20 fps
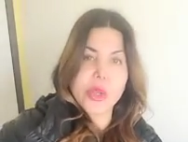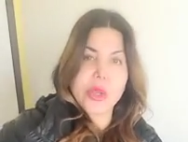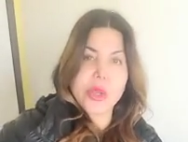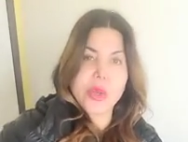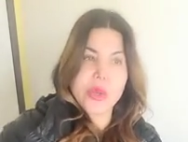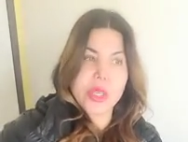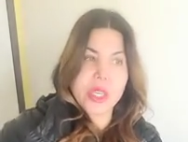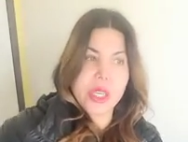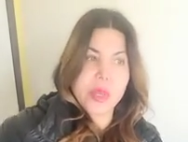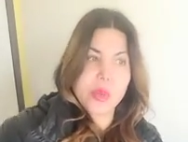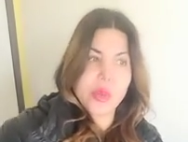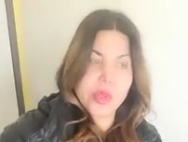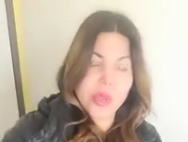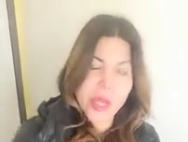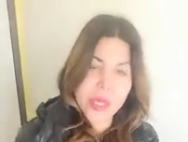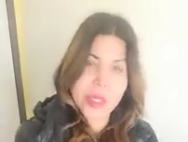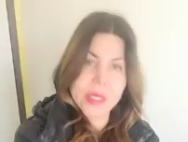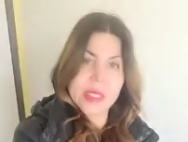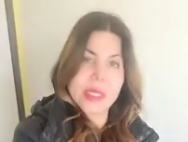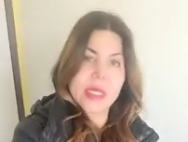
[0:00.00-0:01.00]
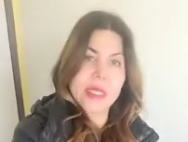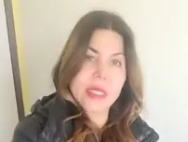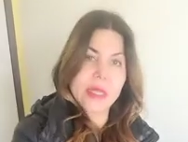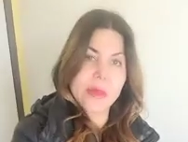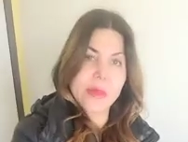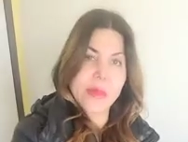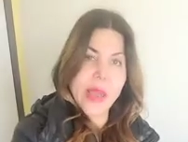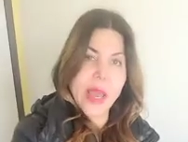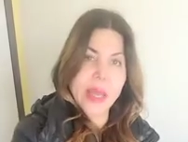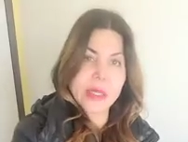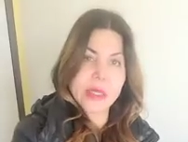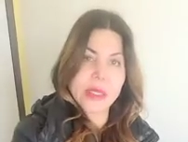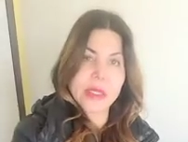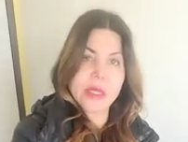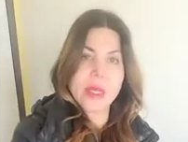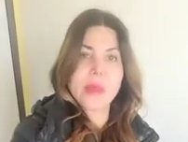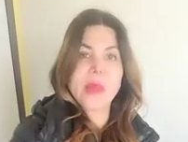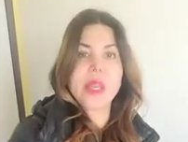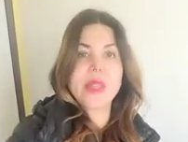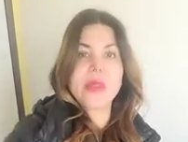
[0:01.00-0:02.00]
You keep trying to send it back to
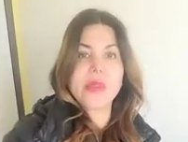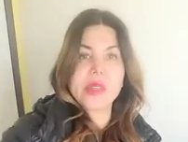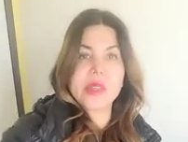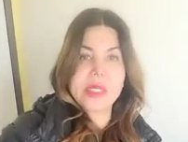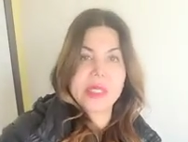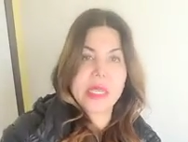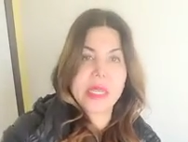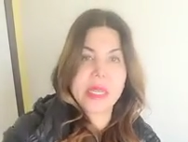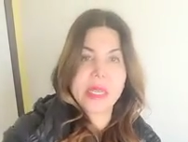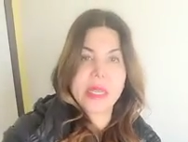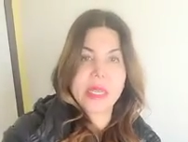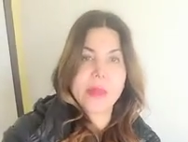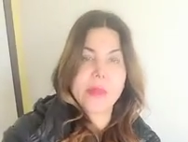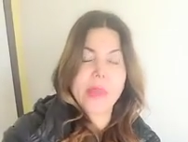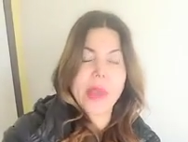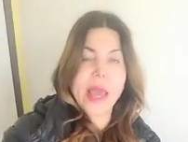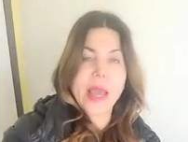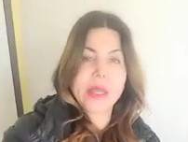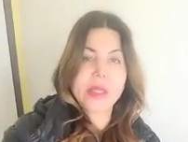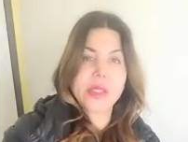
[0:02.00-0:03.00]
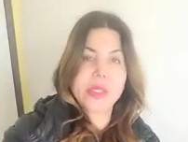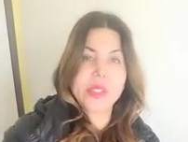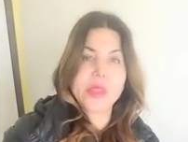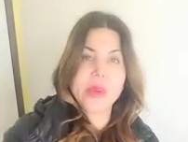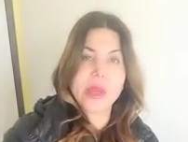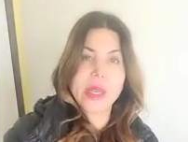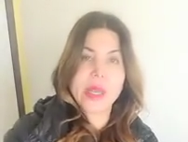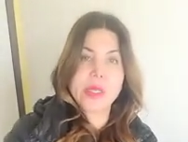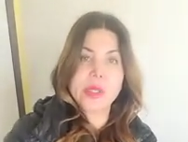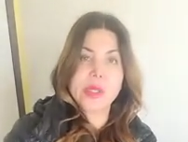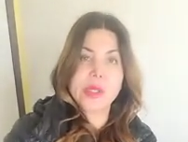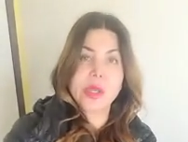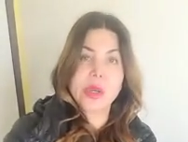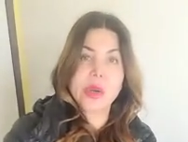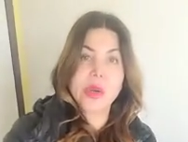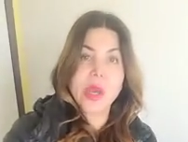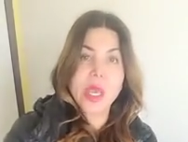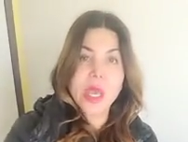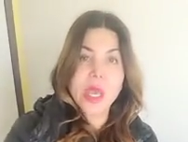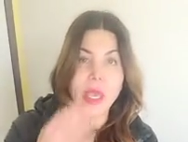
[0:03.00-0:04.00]
them, and they're sending it back to you, and so
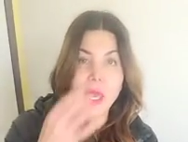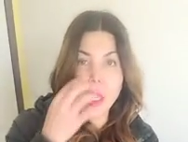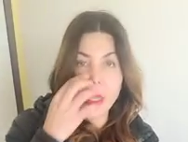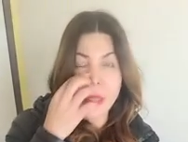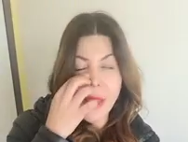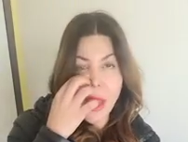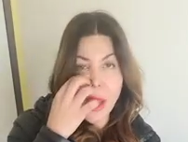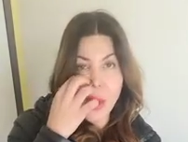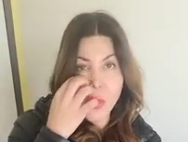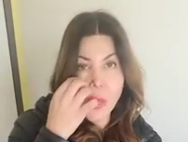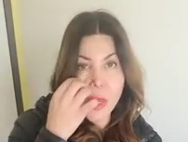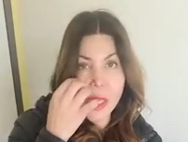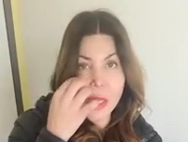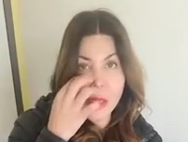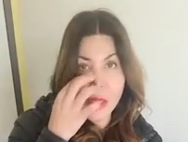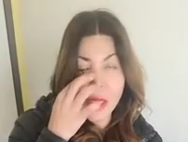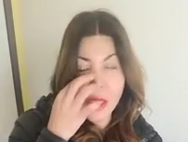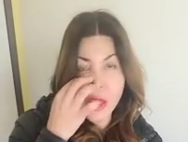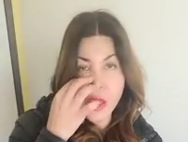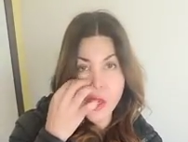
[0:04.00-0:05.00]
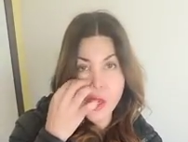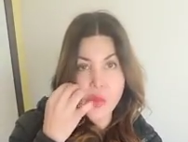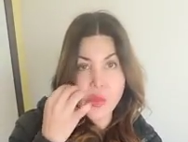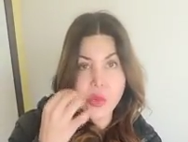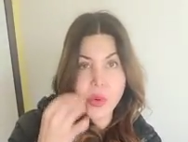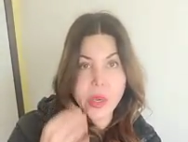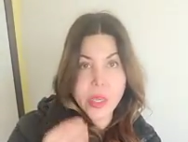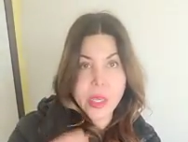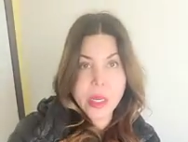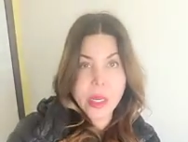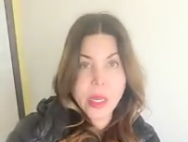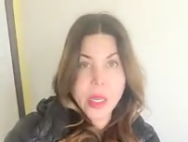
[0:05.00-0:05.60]
in that way they avoid